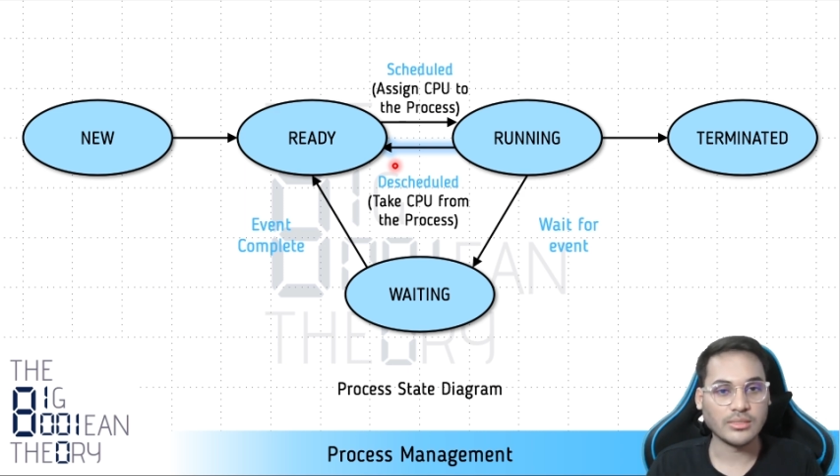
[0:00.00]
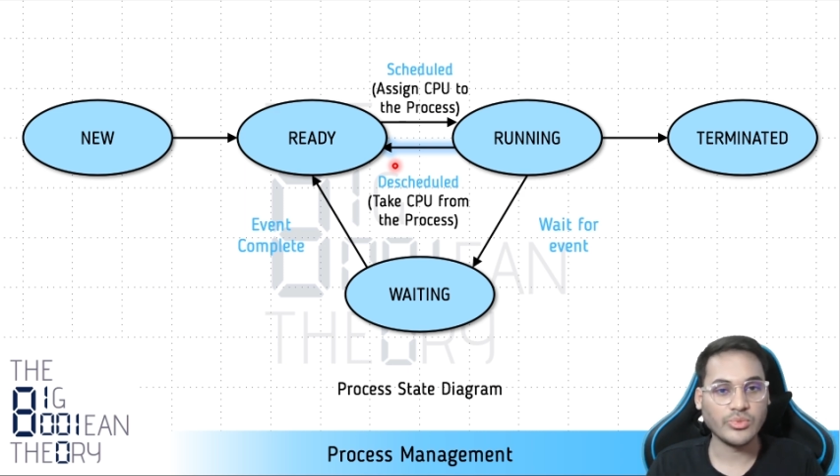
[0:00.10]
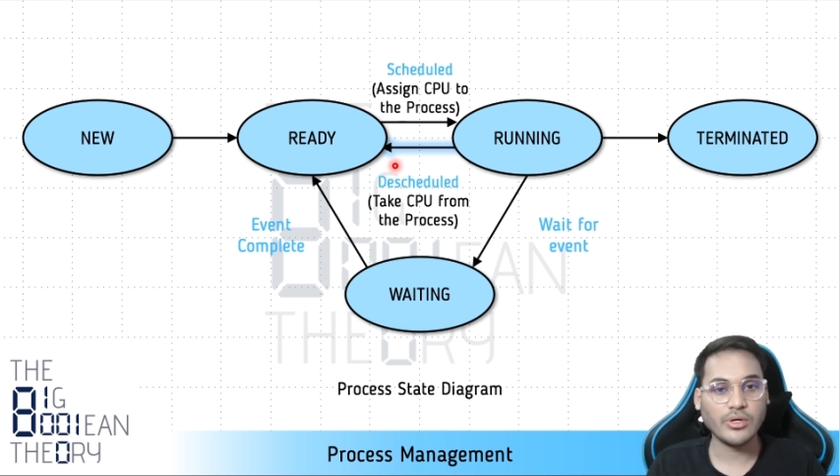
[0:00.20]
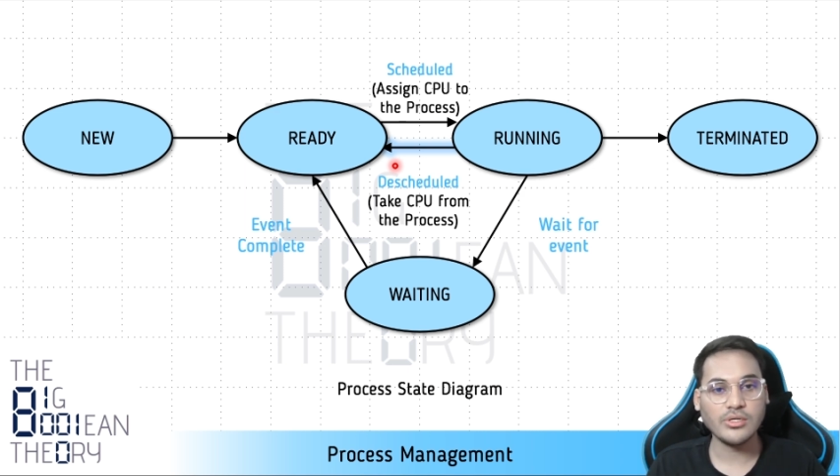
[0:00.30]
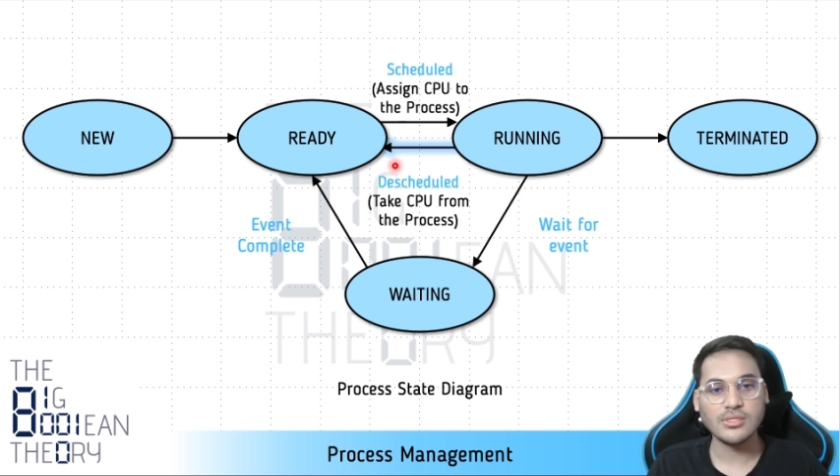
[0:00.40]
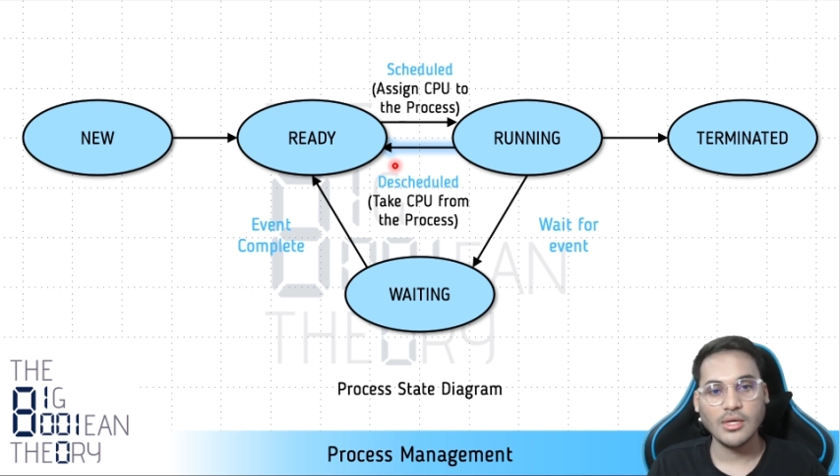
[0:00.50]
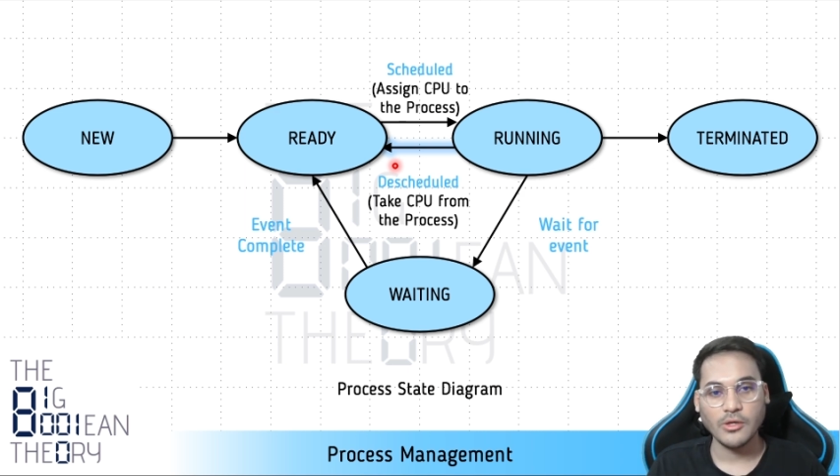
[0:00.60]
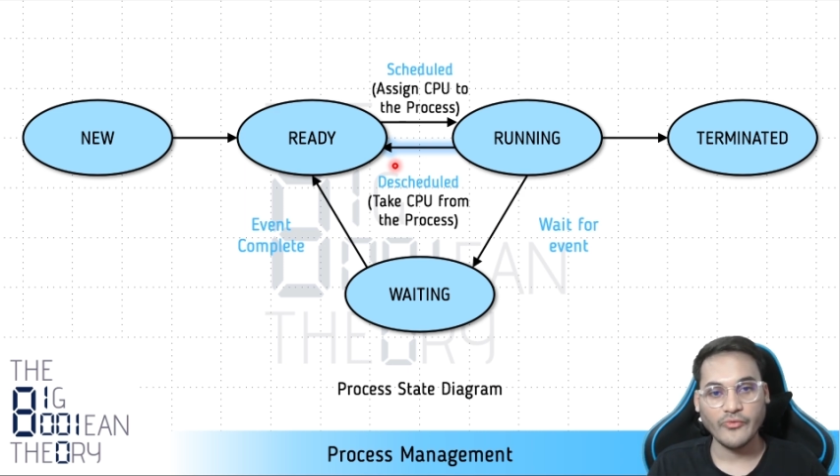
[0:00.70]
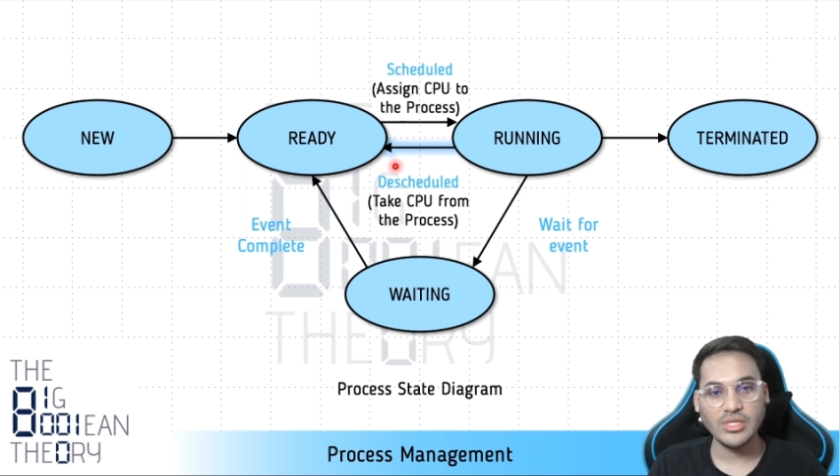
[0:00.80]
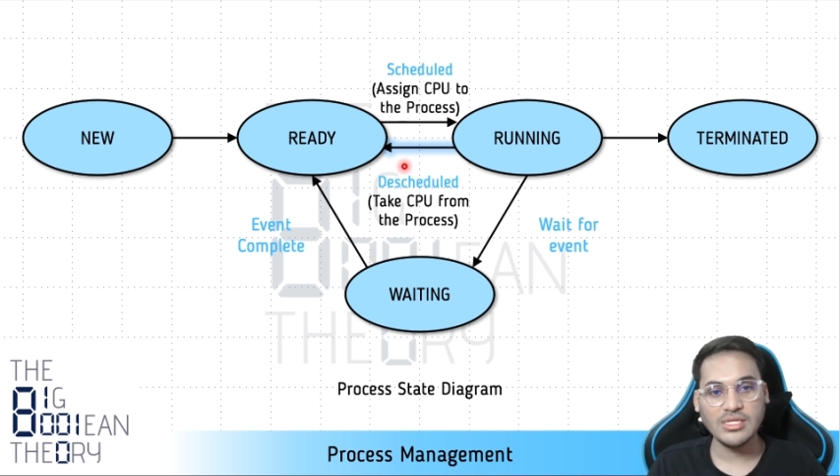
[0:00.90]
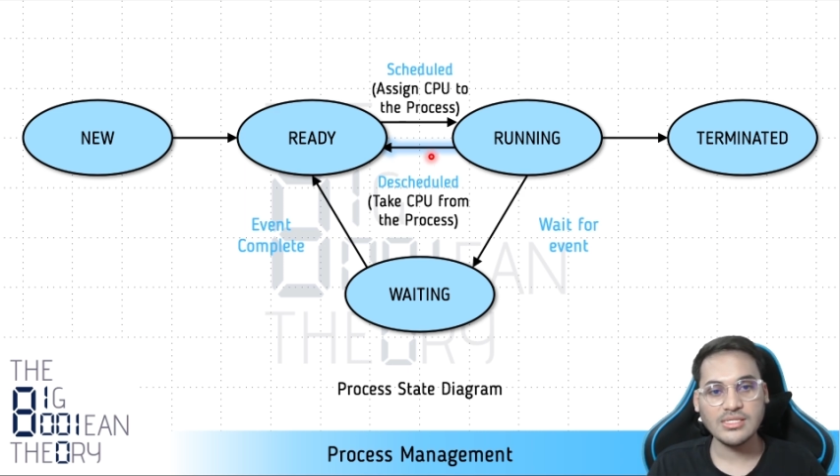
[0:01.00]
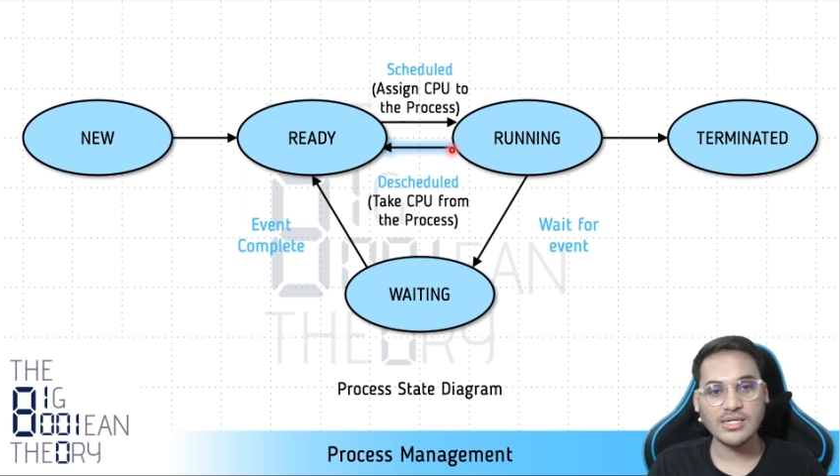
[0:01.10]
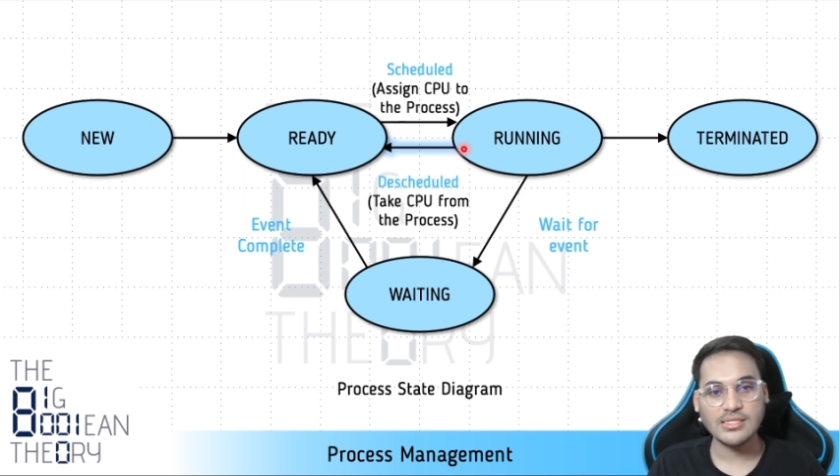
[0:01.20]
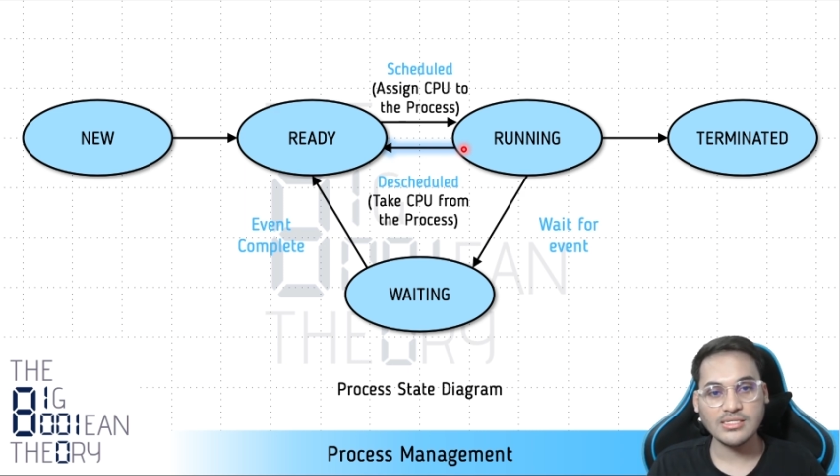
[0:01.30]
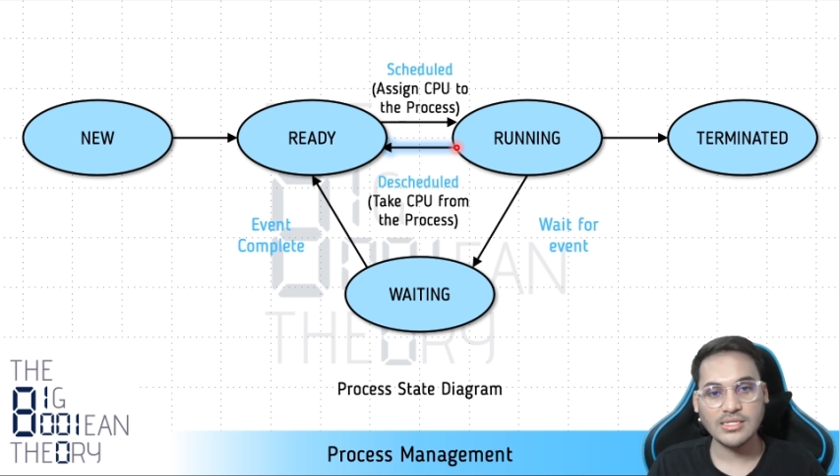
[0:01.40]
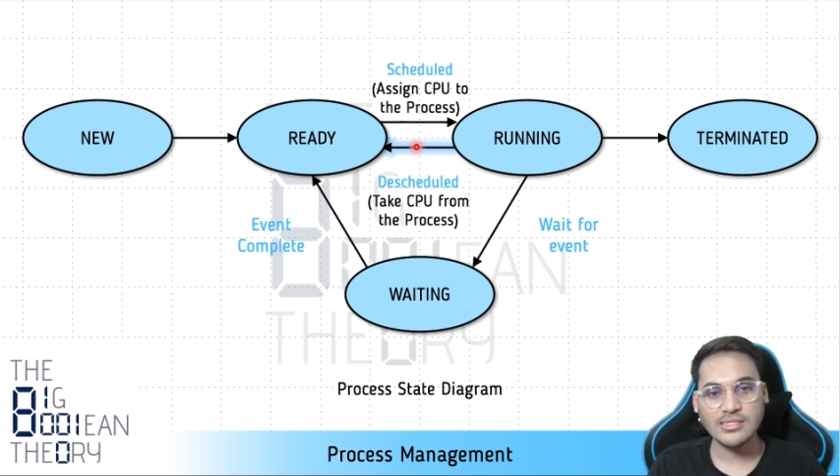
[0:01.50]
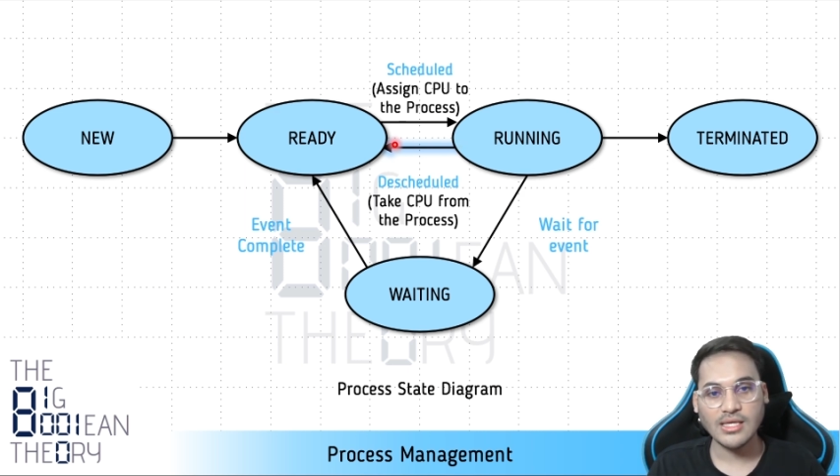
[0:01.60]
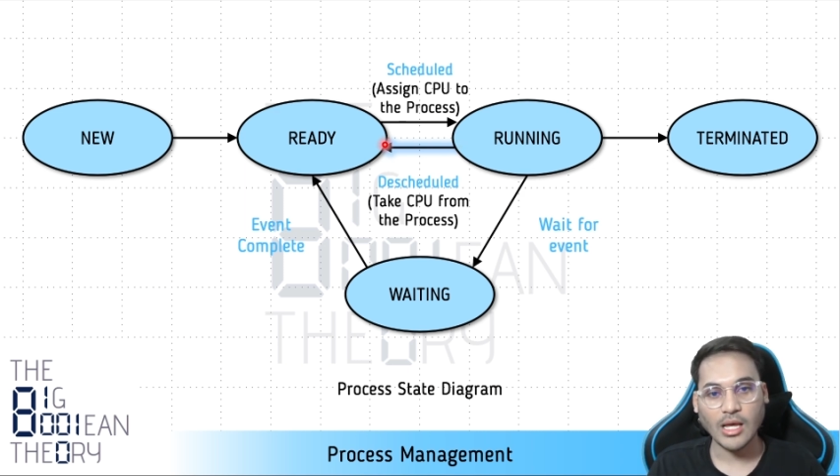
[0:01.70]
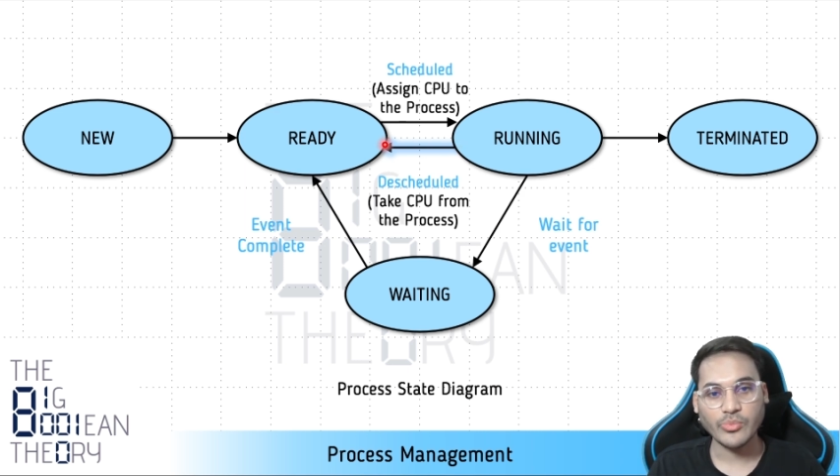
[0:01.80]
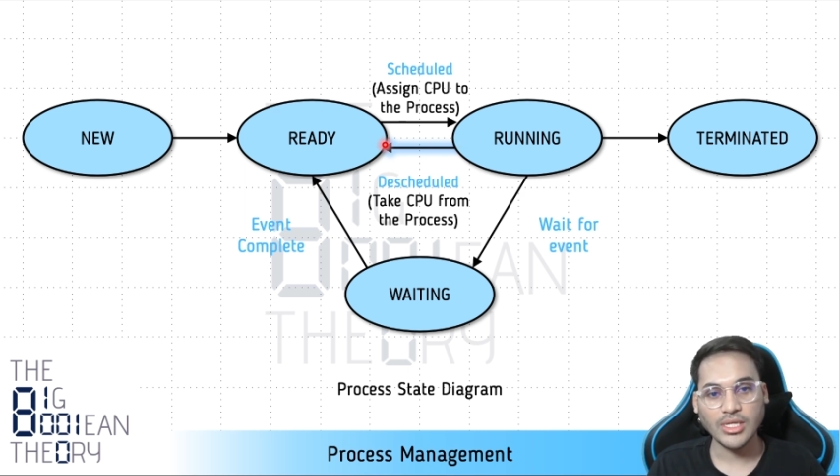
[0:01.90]
because when this transition is
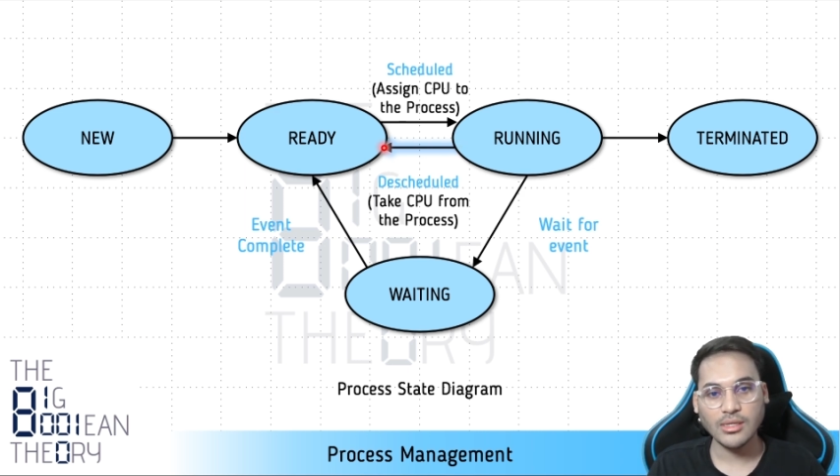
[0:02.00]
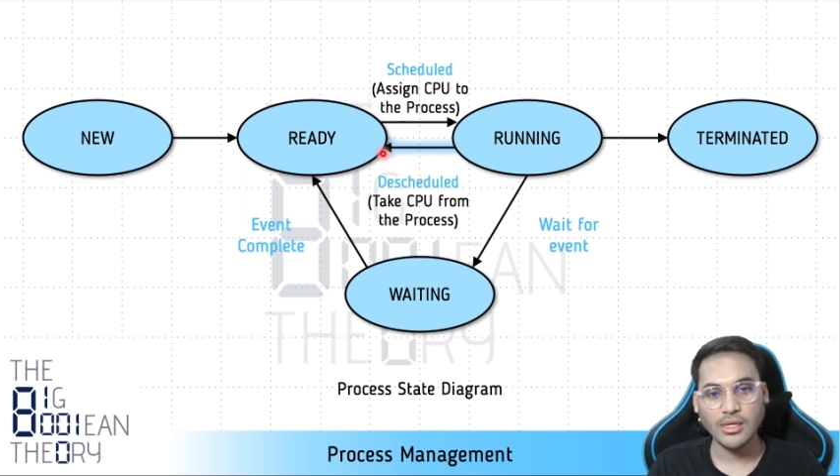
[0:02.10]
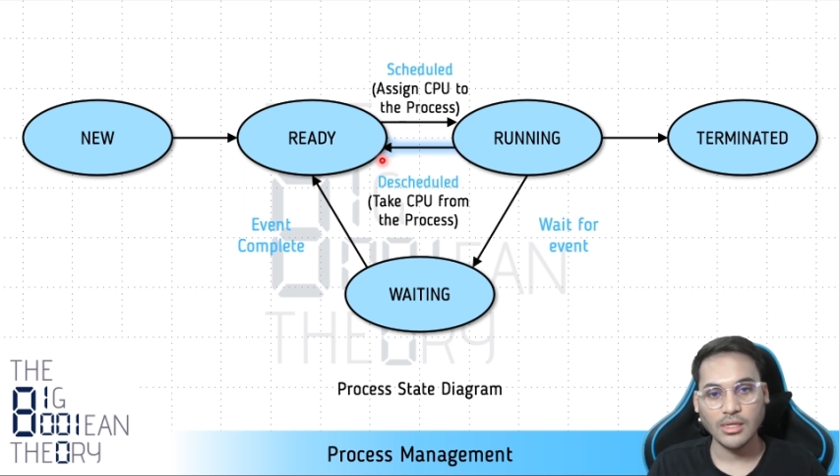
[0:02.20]
happening,